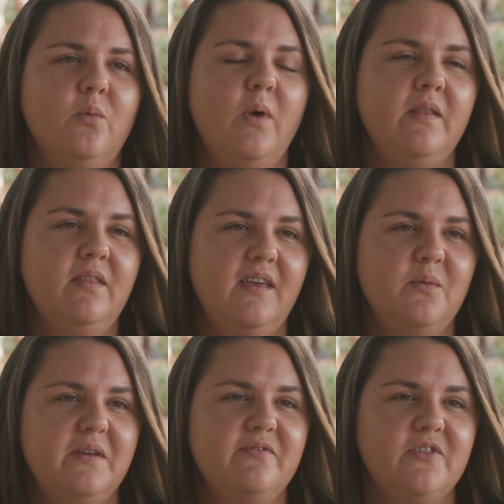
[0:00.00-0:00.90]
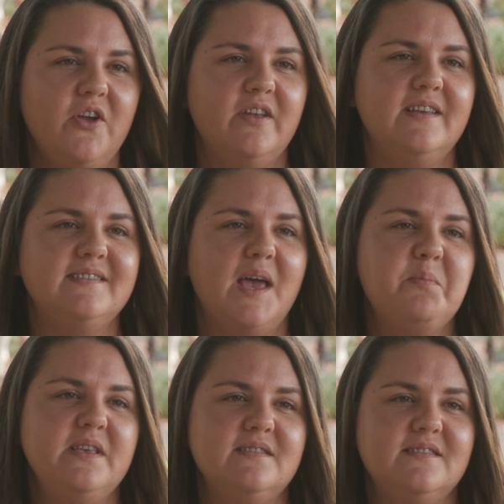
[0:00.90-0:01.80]
one thing we've learned is that
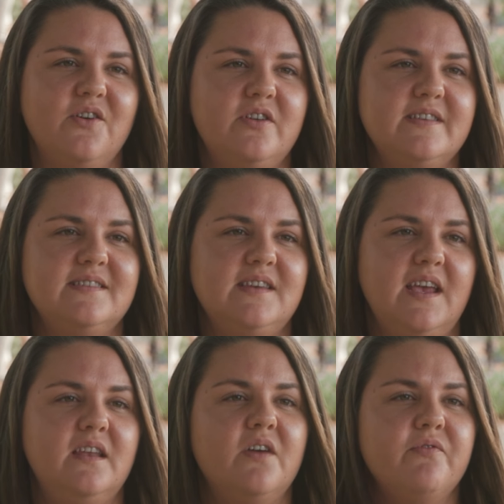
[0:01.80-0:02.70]
business owners need a